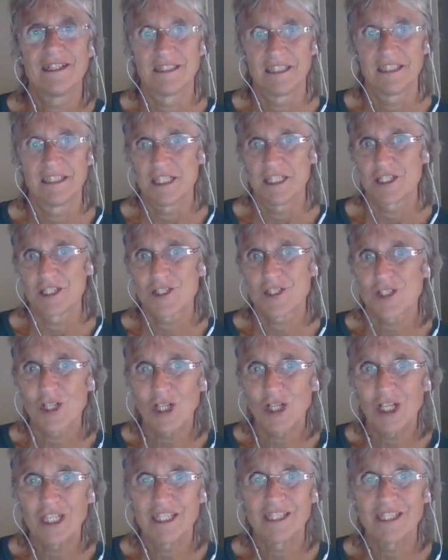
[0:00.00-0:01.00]

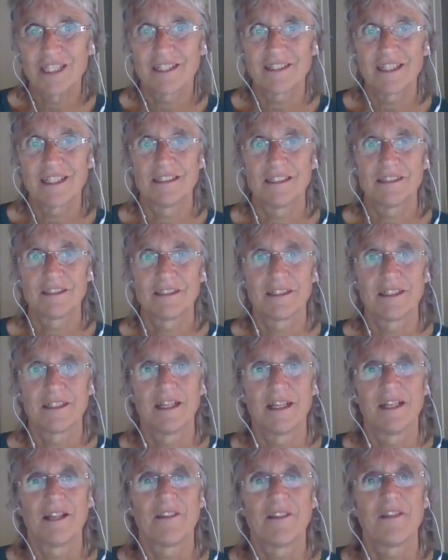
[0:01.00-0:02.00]
solid, and
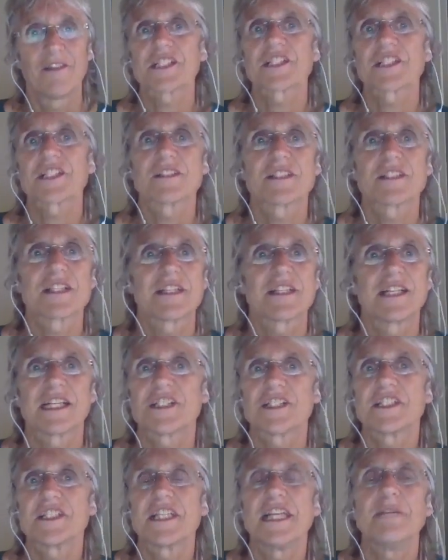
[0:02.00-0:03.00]
there
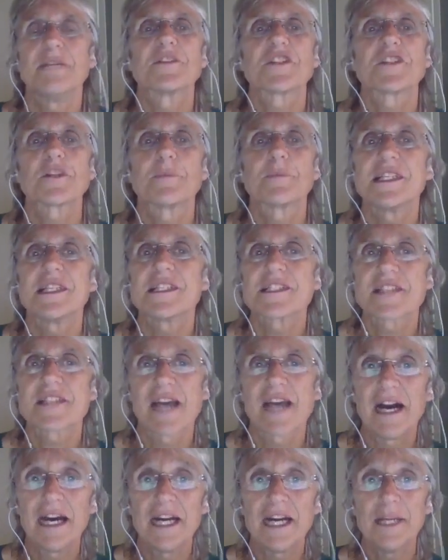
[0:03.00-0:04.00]
seems to be
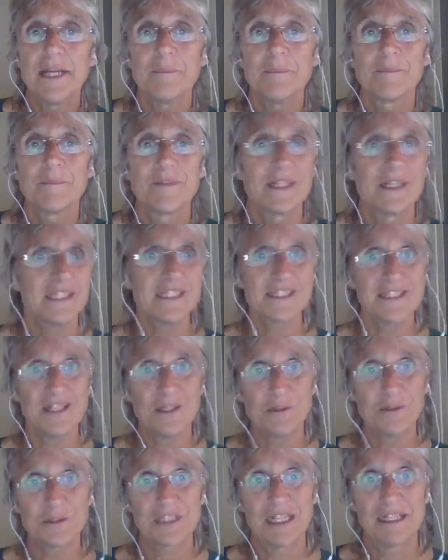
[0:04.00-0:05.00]
time. There is no
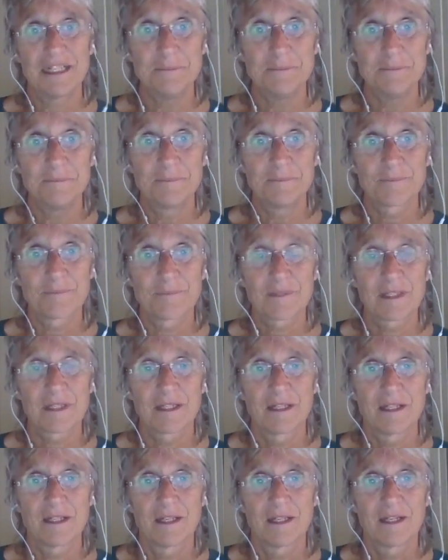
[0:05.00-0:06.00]
time.
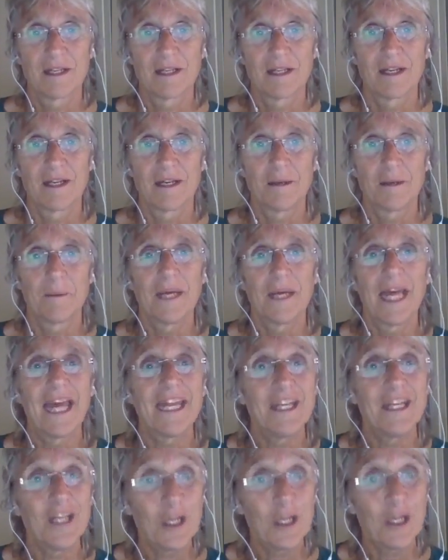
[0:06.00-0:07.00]

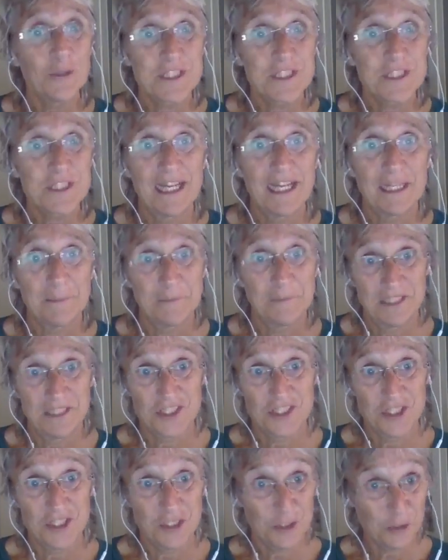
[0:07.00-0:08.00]
And no time,
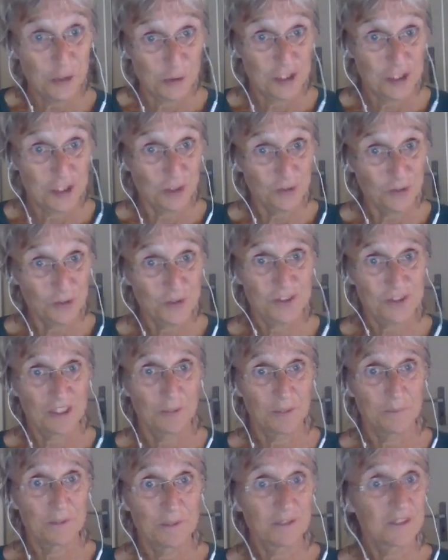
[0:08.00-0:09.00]
that's huge also,
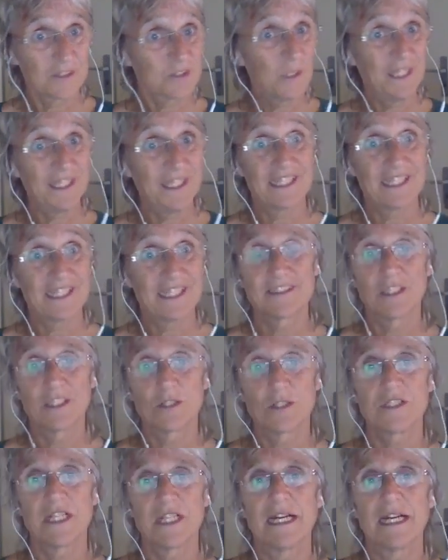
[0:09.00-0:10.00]
because when there's no
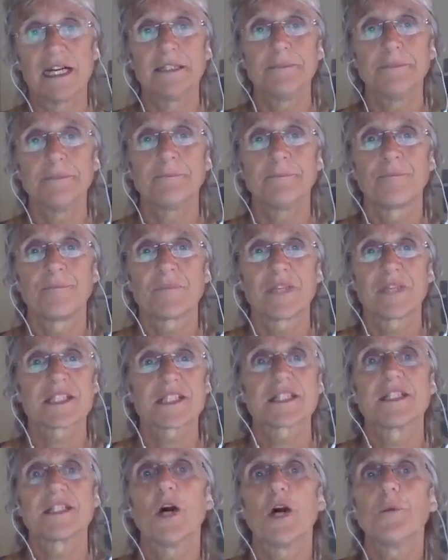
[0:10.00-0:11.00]
time,
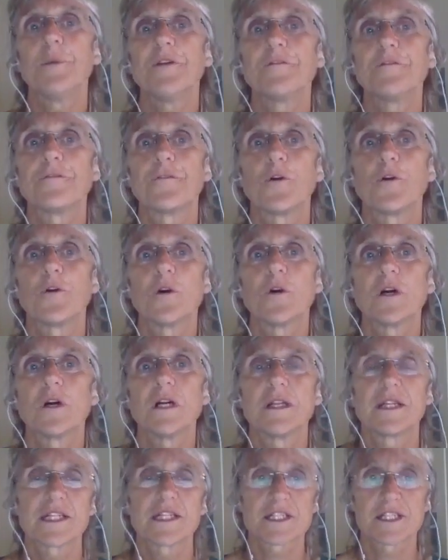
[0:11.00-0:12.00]
there's no before,
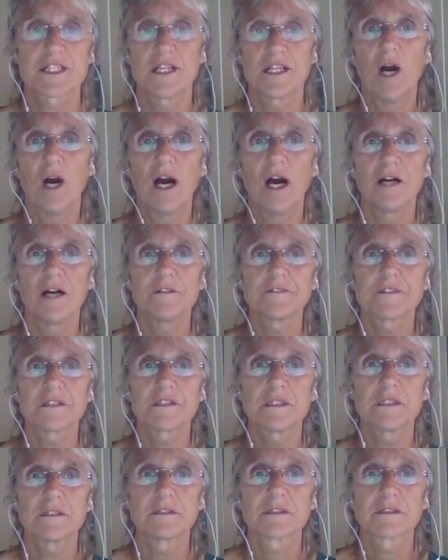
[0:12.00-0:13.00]
there's no
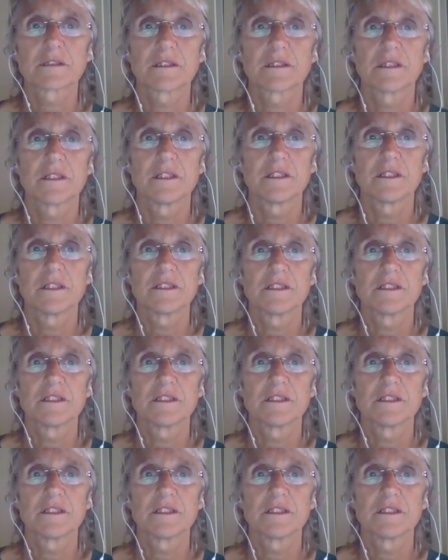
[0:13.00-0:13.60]
after. So